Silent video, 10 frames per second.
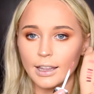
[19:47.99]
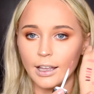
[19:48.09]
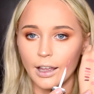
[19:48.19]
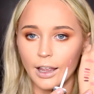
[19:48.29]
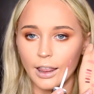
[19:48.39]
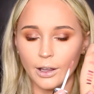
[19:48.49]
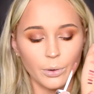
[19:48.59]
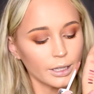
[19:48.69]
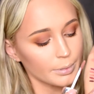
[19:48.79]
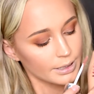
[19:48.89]
the
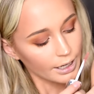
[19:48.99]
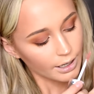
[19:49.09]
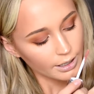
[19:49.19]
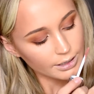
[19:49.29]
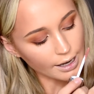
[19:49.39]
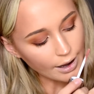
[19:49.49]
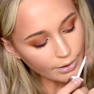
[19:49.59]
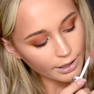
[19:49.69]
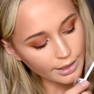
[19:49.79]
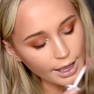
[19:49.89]
liquid lipstick
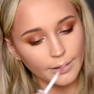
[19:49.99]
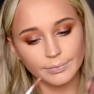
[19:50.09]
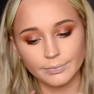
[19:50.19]
down there.